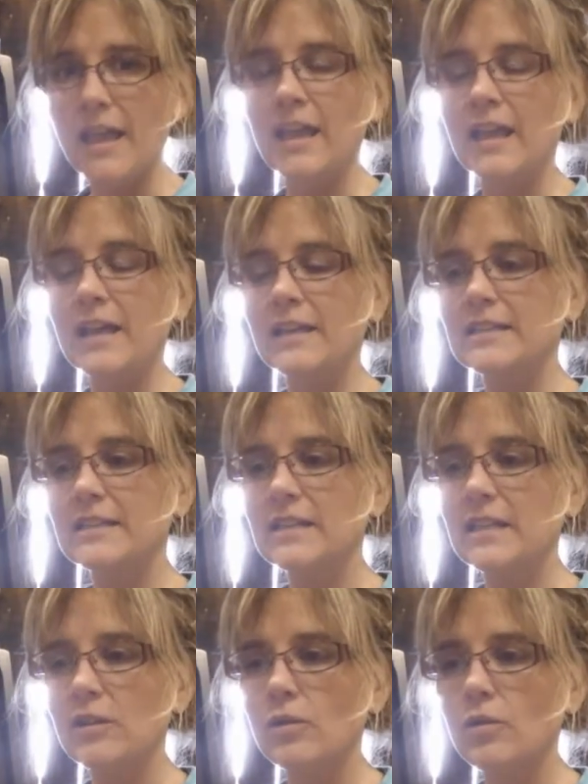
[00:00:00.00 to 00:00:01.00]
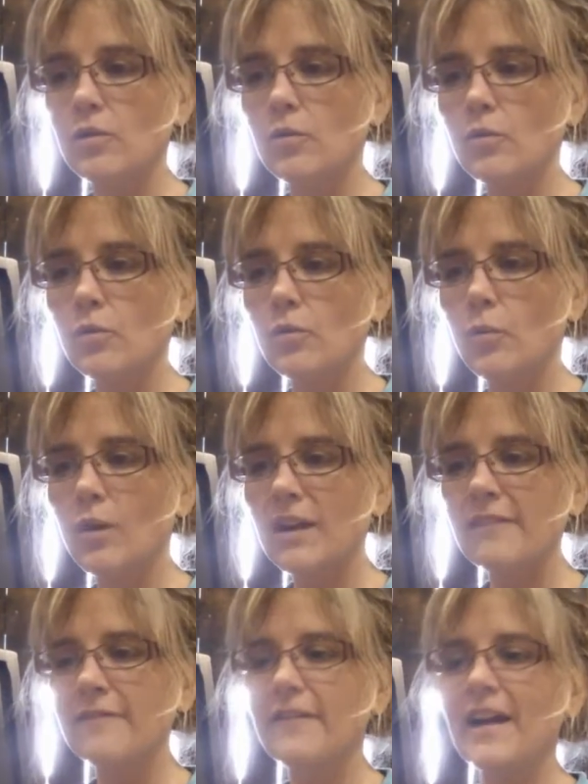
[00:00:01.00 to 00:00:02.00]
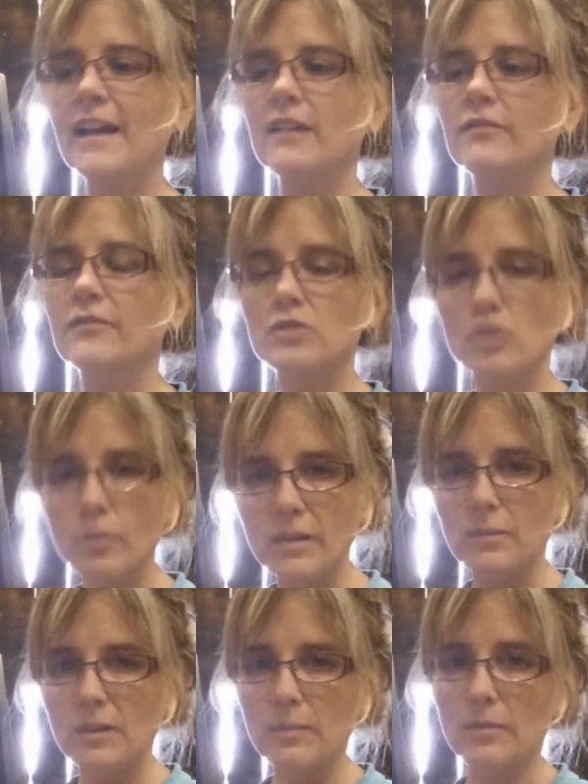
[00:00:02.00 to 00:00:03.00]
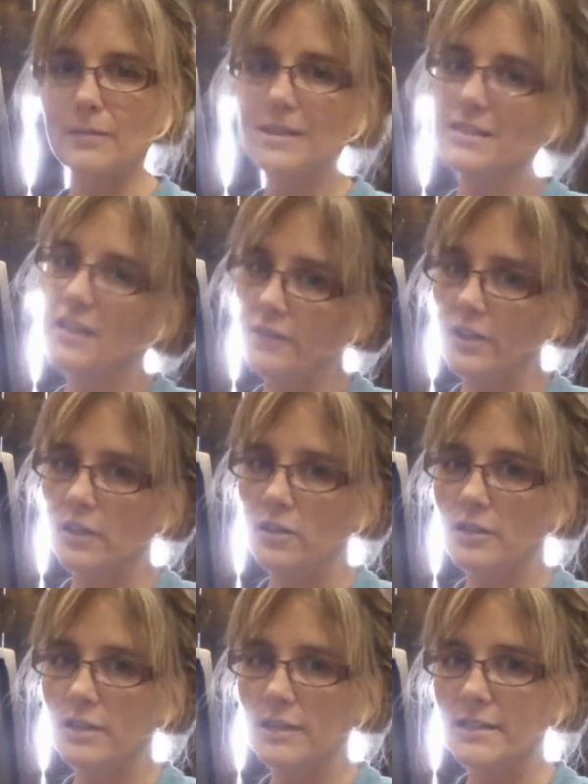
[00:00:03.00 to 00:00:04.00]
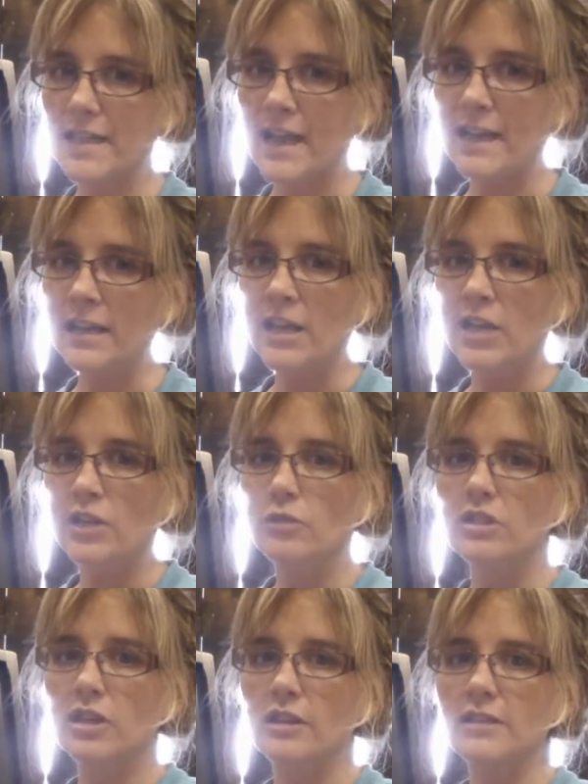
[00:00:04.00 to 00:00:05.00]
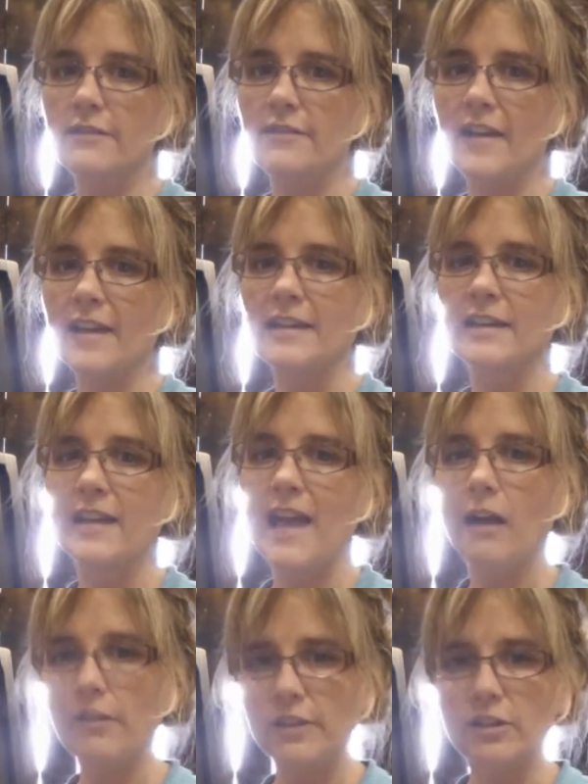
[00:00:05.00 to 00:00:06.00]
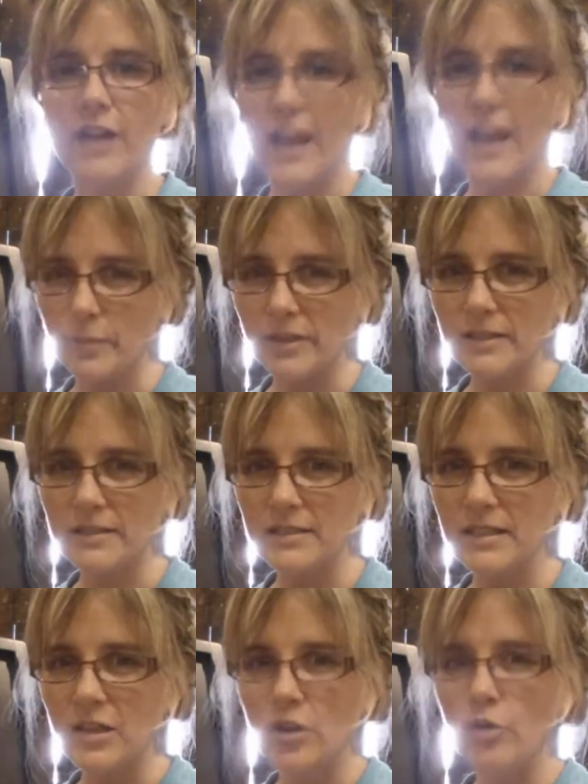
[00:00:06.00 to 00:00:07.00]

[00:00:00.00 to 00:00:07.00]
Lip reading: And what I find from so many people, and myself included, is that you start to find healthier habits,